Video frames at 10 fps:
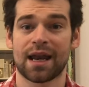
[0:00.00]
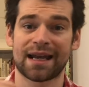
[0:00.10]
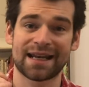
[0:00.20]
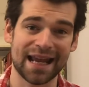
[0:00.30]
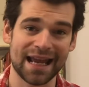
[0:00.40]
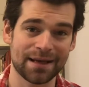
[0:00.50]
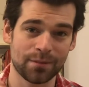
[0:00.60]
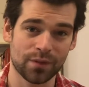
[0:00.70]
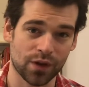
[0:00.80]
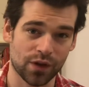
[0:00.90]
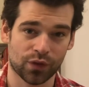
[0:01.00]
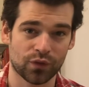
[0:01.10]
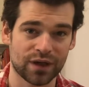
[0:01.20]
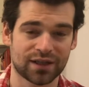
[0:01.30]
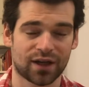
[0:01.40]
name the
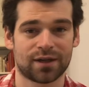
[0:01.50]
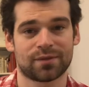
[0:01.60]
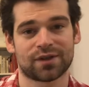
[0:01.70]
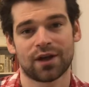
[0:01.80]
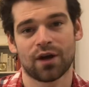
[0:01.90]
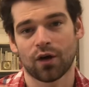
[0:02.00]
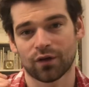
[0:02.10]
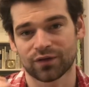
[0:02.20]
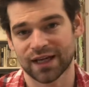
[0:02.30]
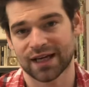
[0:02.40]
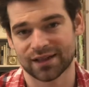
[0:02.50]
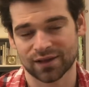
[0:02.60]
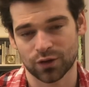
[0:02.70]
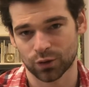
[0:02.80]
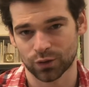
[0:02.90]
3 types of tennis
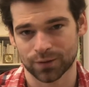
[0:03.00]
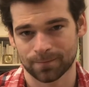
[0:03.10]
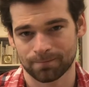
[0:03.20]
court.